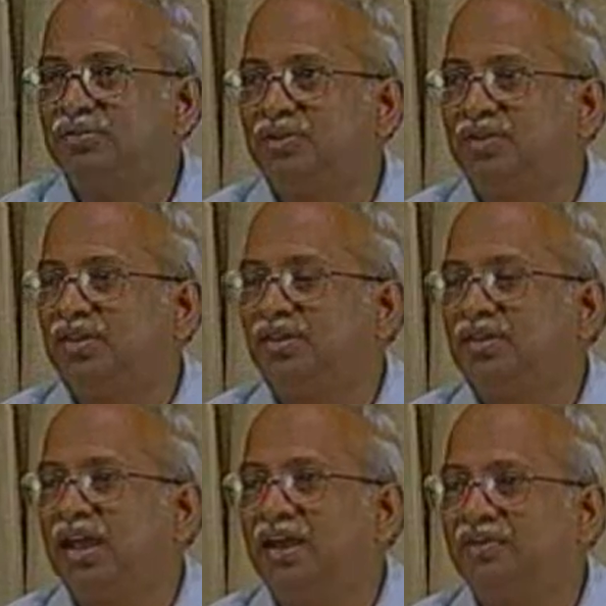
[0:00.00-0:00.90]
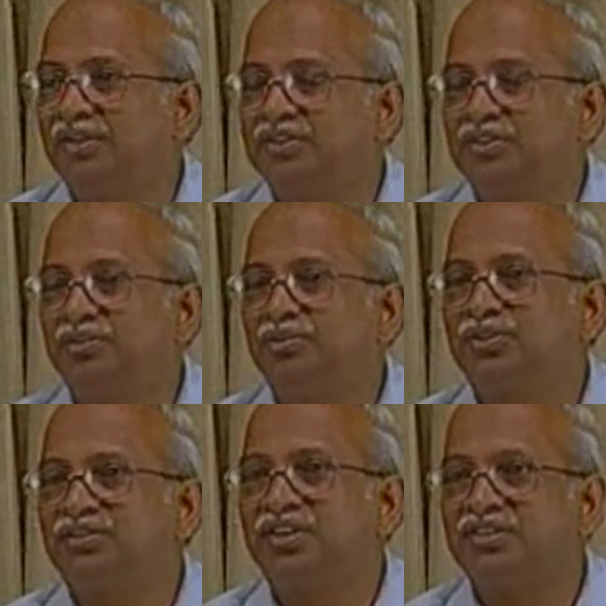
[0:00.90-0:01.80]
for a average ship which
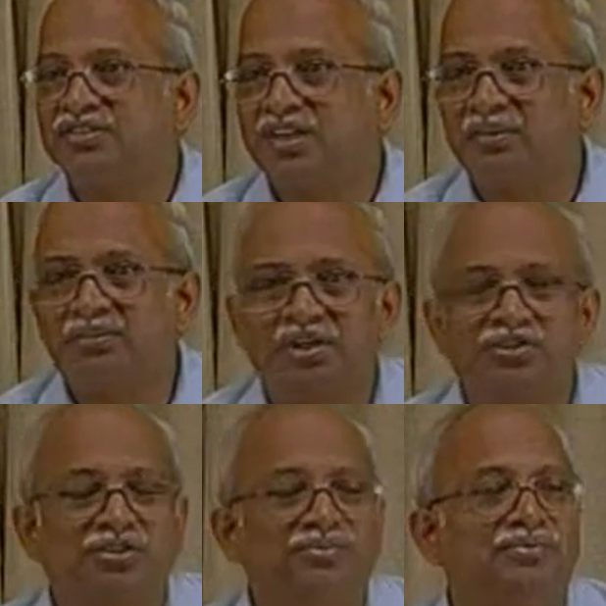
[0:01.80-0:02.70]
does not have much of